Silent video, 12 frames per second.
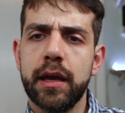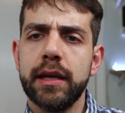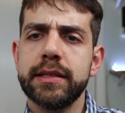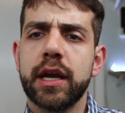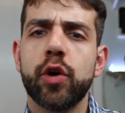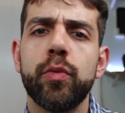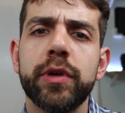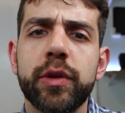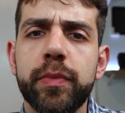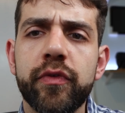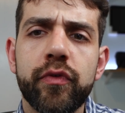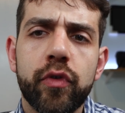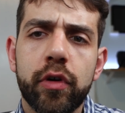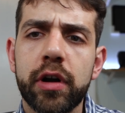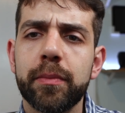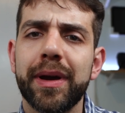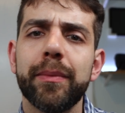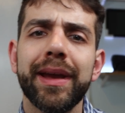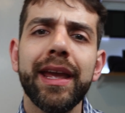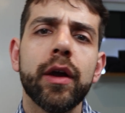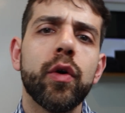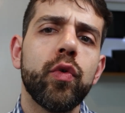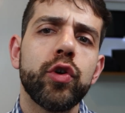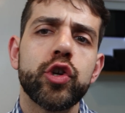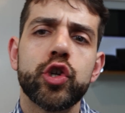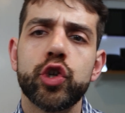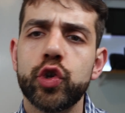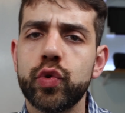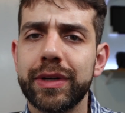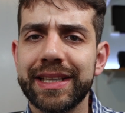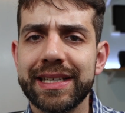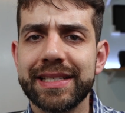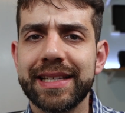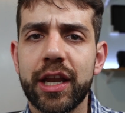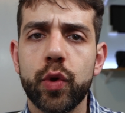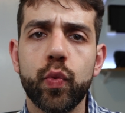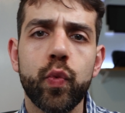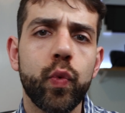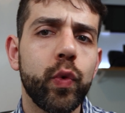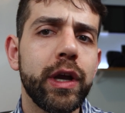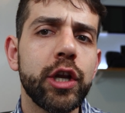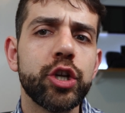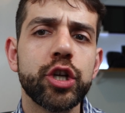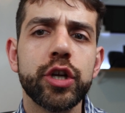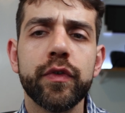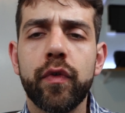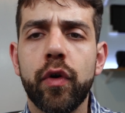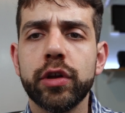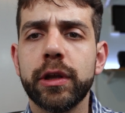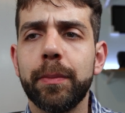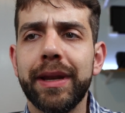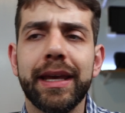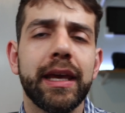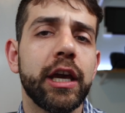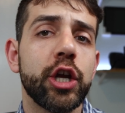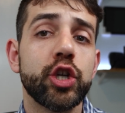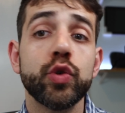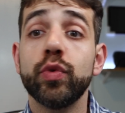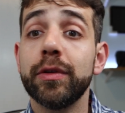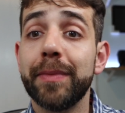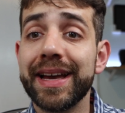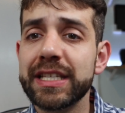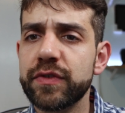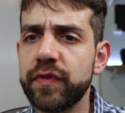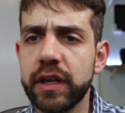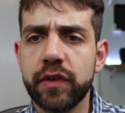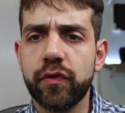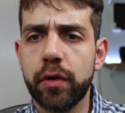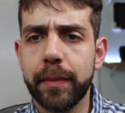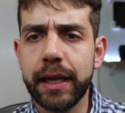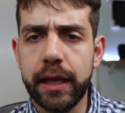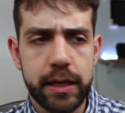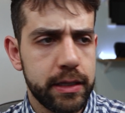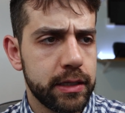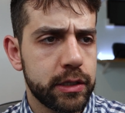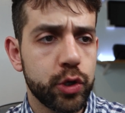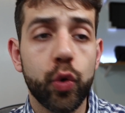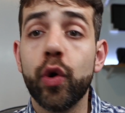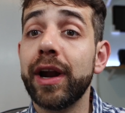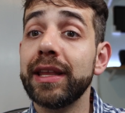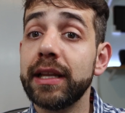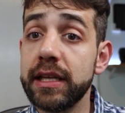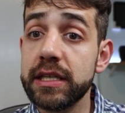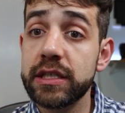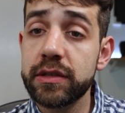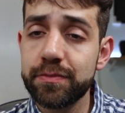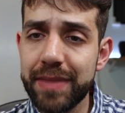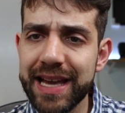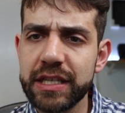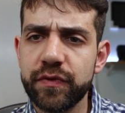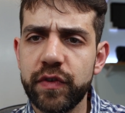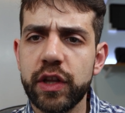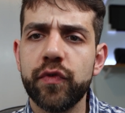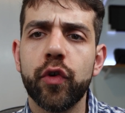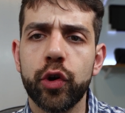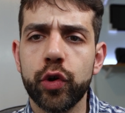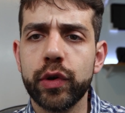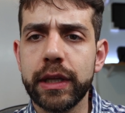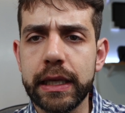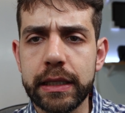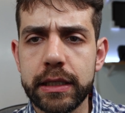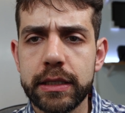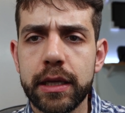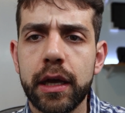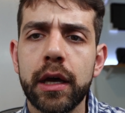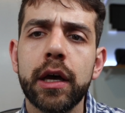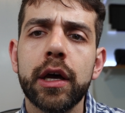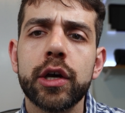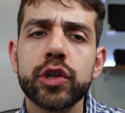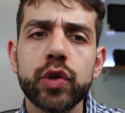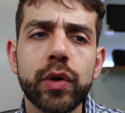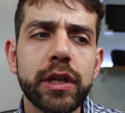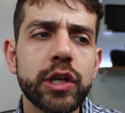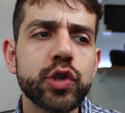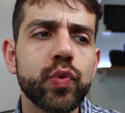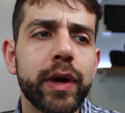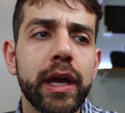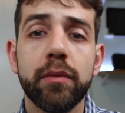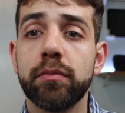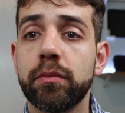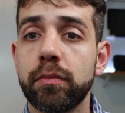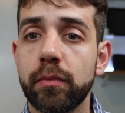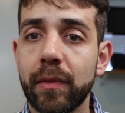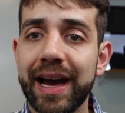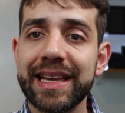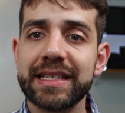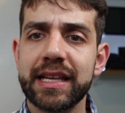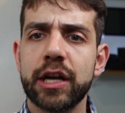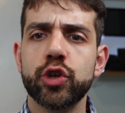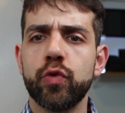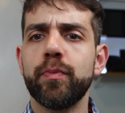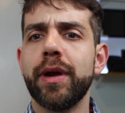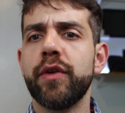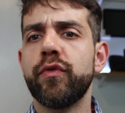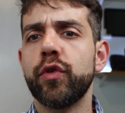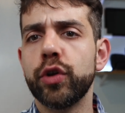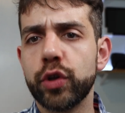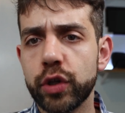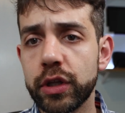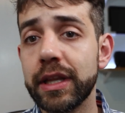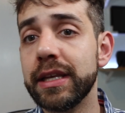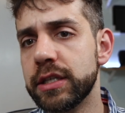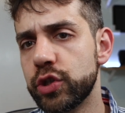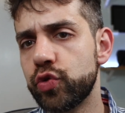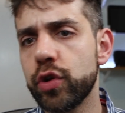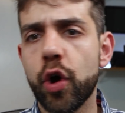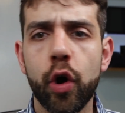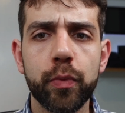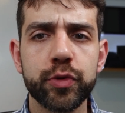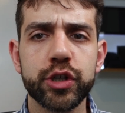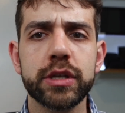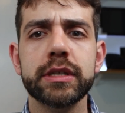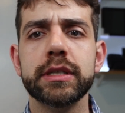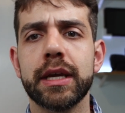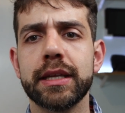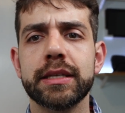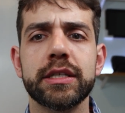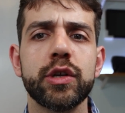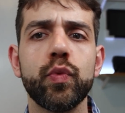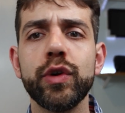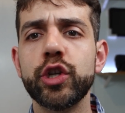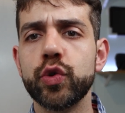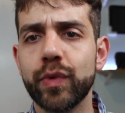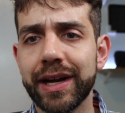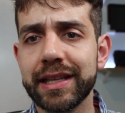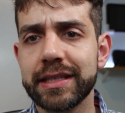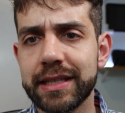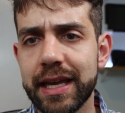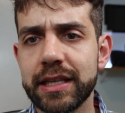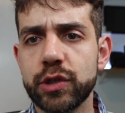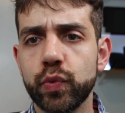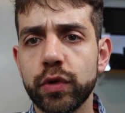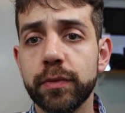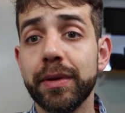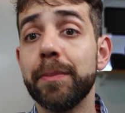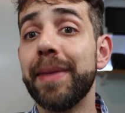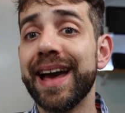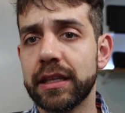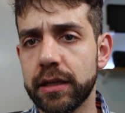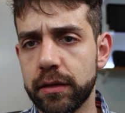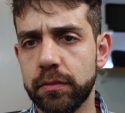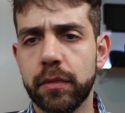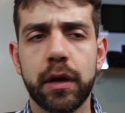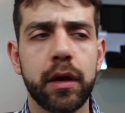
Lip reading: As I commented before, my main goal is to understand which photo application will best fit for my needs, or at least best fit for your needs. So in this way, I start to compare for these three options and see which ones that will be better.